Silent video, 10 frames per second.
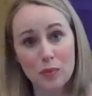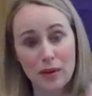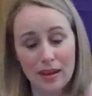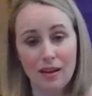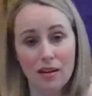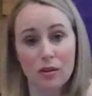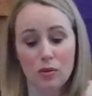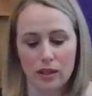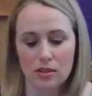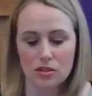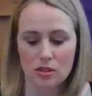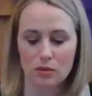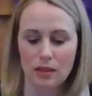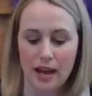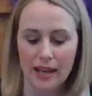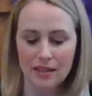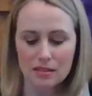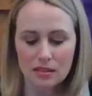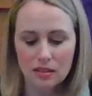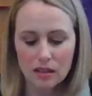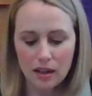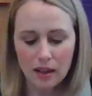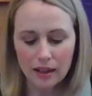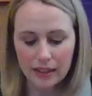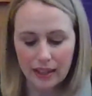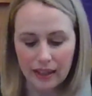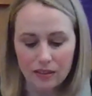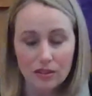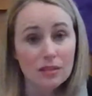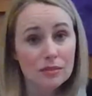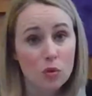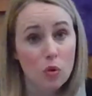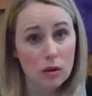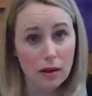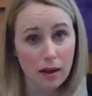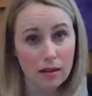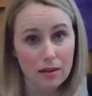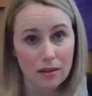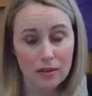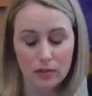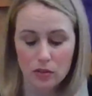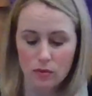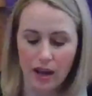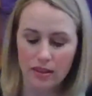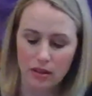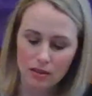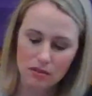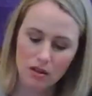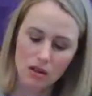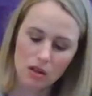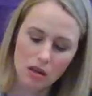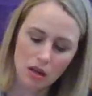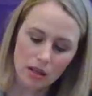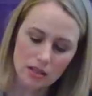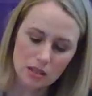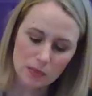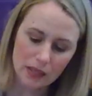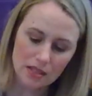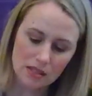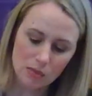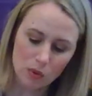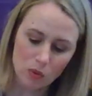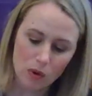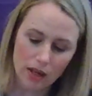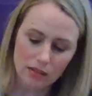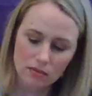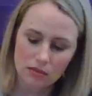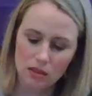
we are going to light a candle or color if you'd rather in space number one,